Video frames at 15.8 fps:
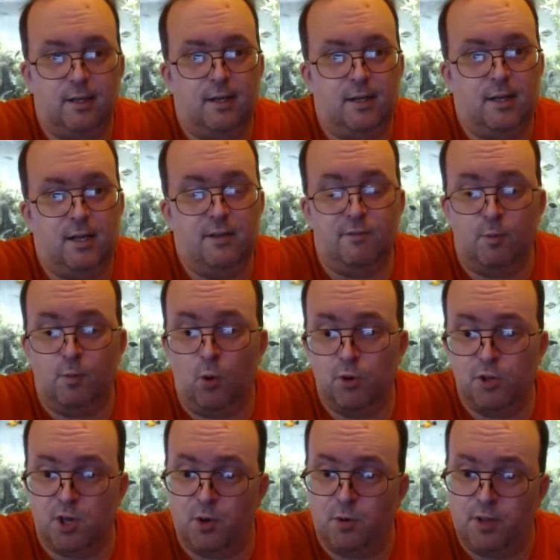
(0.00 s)
Even more
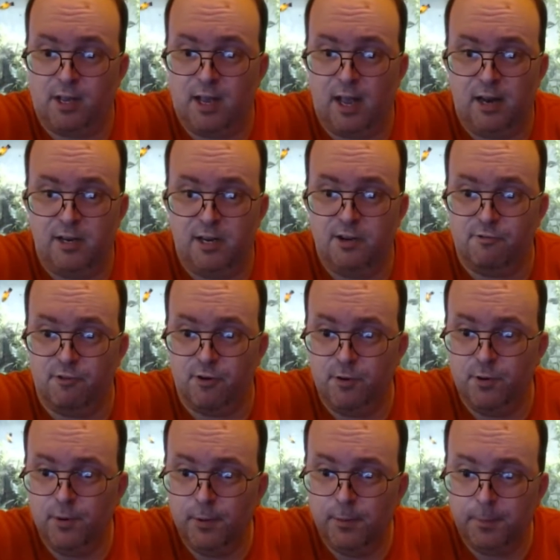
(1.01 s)
so with the Candiru.